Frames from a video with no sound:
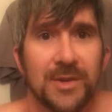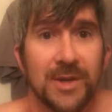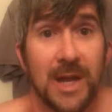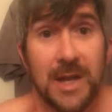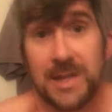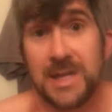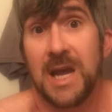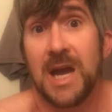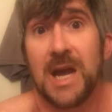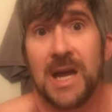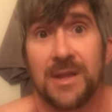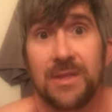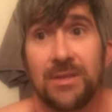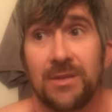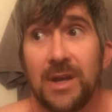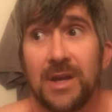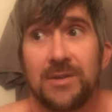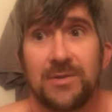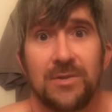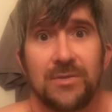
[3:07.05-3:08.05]
And I, yeah, I,
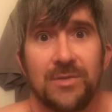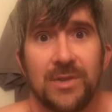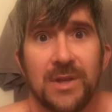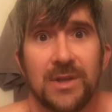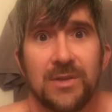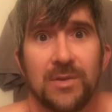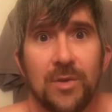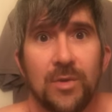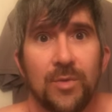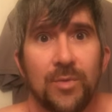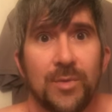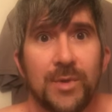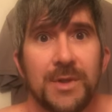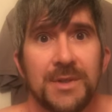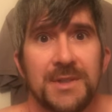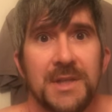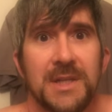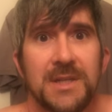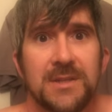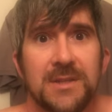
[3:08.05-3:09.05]
I do think the whole
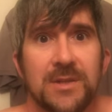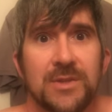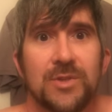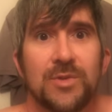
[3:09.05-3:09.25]
world needs it.